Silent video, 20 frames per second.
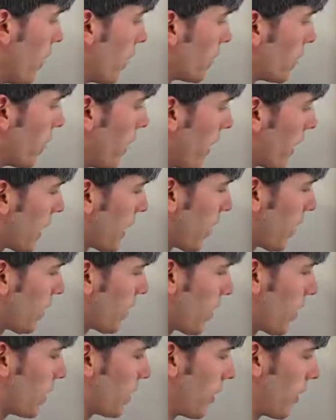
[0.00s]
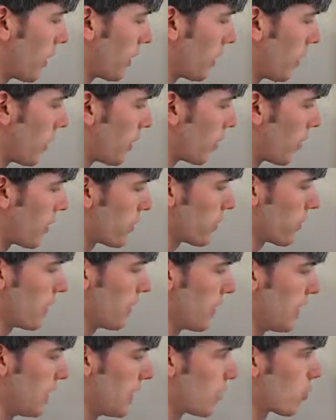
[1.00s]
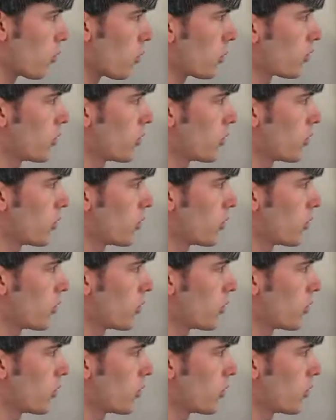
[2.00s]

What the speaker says: So that gives us acceleration equal